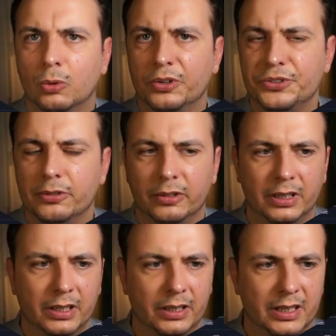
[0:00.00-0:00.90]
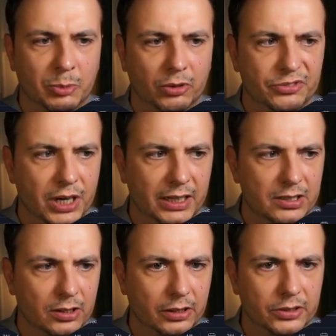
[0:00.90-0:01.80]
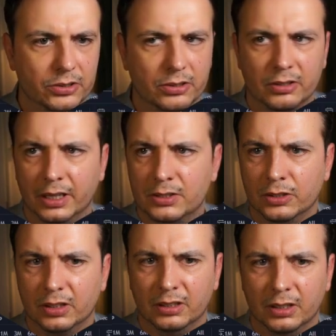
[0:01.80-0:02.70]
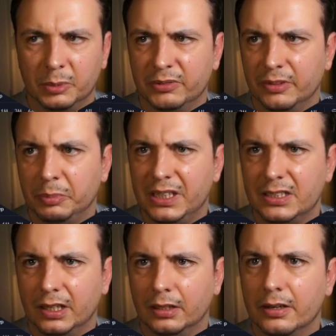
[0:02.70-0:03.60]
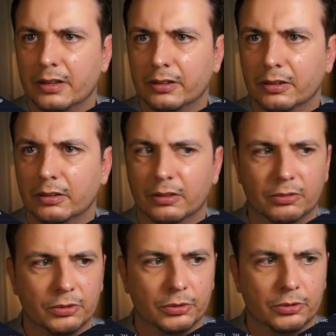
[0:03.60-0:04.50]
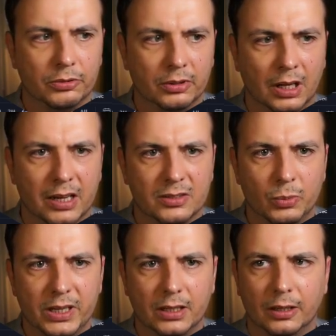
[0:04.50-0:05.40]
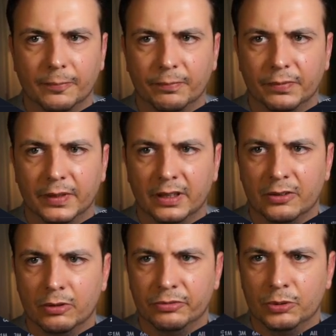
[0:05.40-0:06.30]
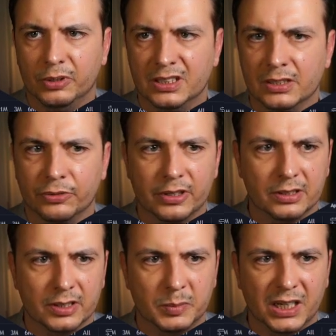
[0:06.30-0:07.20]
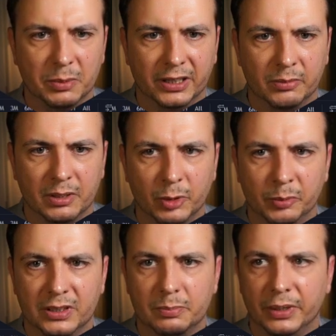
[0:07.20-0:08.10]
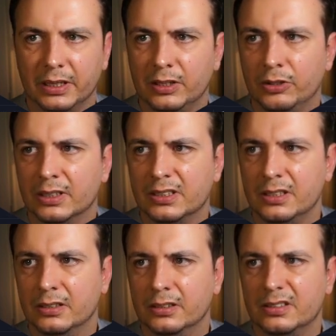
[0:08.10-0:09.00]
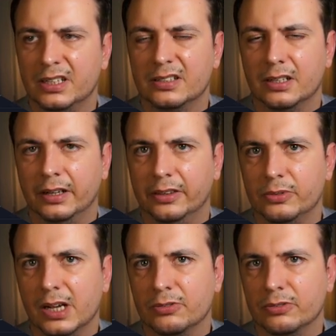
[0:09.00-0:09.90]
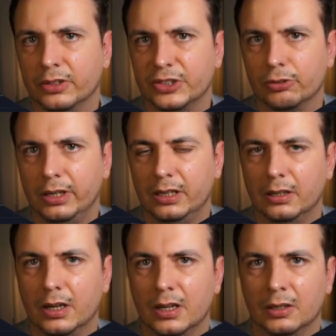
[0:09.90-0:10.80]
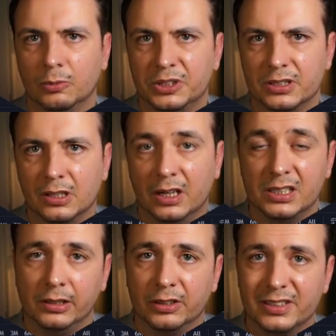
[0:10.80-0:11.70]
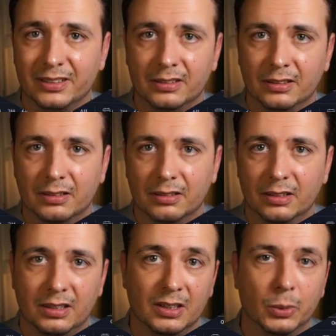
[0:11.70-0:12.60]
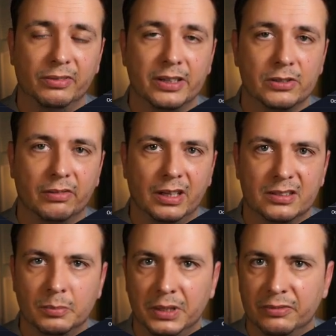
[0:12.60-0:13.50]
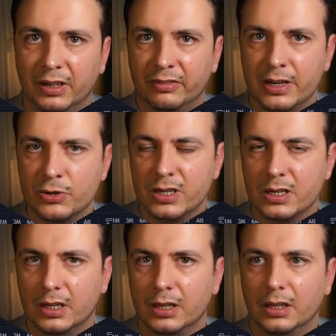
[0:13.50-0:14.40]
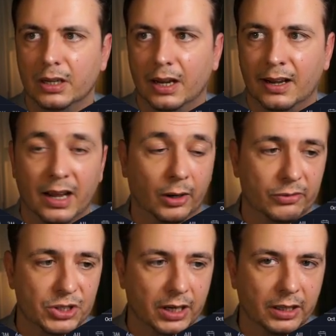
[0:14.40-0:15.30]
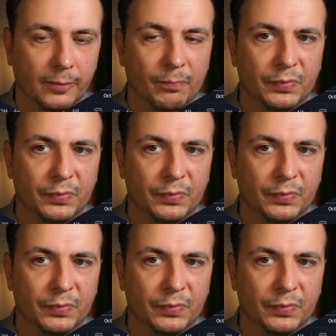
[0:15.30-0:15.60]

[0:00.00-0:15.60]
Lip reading: also a number of Chinese stocks that took a bit of a beating through last week. And there are a few reasons for this. I'll speak about them in a moment. But you can see the CSI 300 on screen, which is largely considered the equivalent of the S&P 500 out of China.